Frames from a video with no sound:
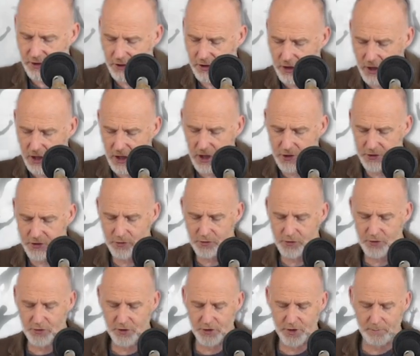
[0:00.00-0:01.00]
the guards who
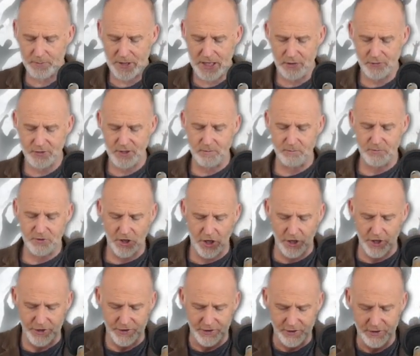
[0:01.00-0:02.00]
stood about him,
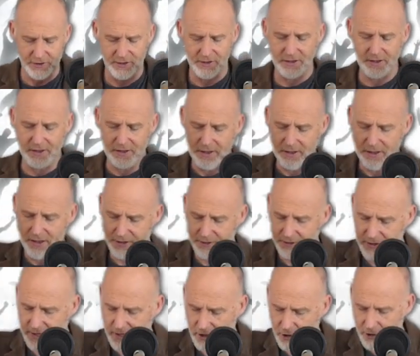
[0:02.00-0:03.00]
Turn
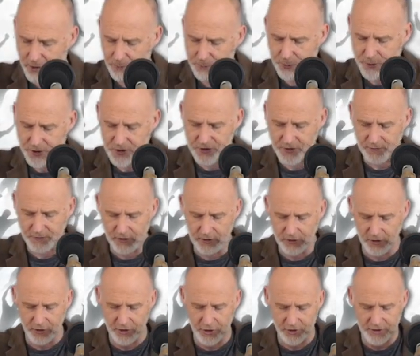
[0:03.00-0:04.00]
and kill the priests of the
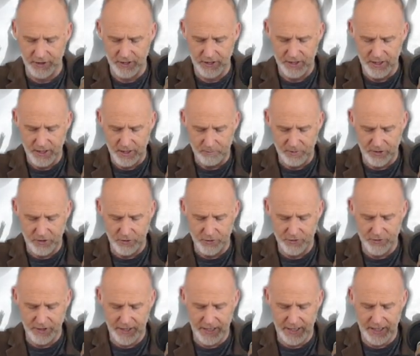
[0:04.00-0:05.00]
Lord
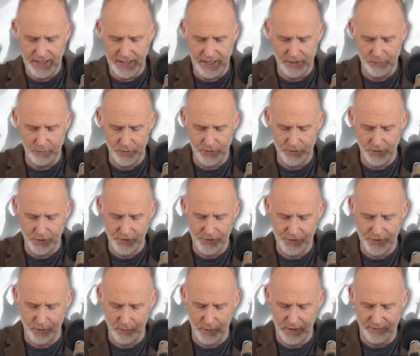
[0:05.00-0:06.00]
because their hand was
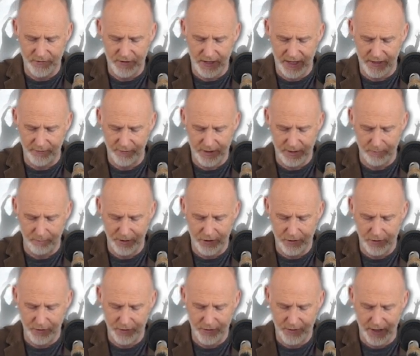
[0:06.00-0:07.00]
also with David, and
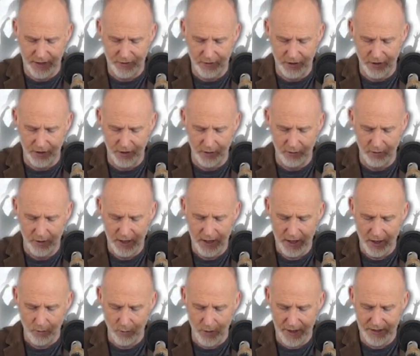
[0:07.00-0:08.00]
because they knew
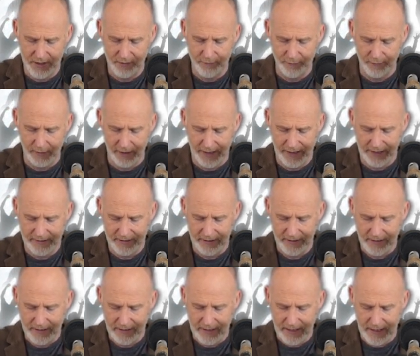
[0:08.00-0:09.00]
when he fled,
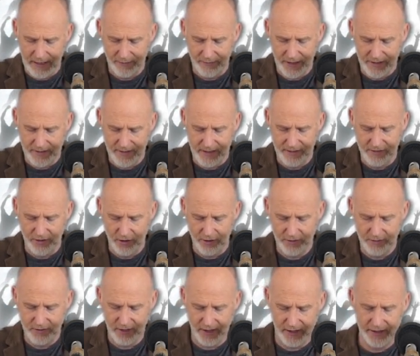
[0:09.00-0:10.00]
and they did
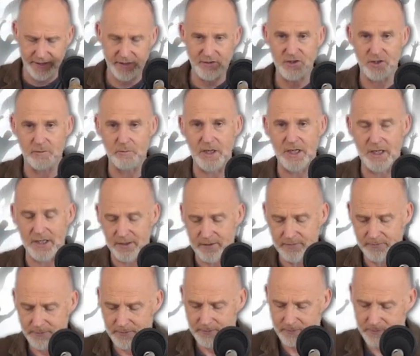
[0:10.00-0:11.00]
not tell it to me.